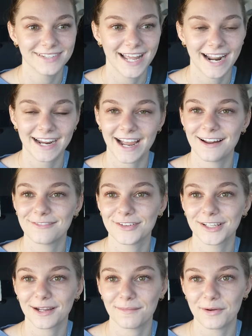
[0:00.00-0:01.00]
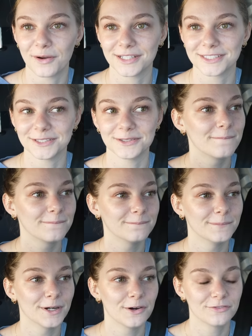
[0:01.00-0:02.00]
And I kind of feel like I'm going to,
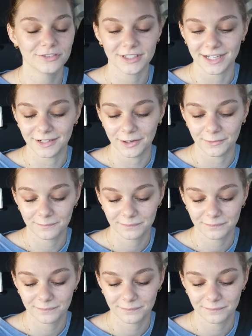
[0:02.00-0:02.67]
but hopefully I don't.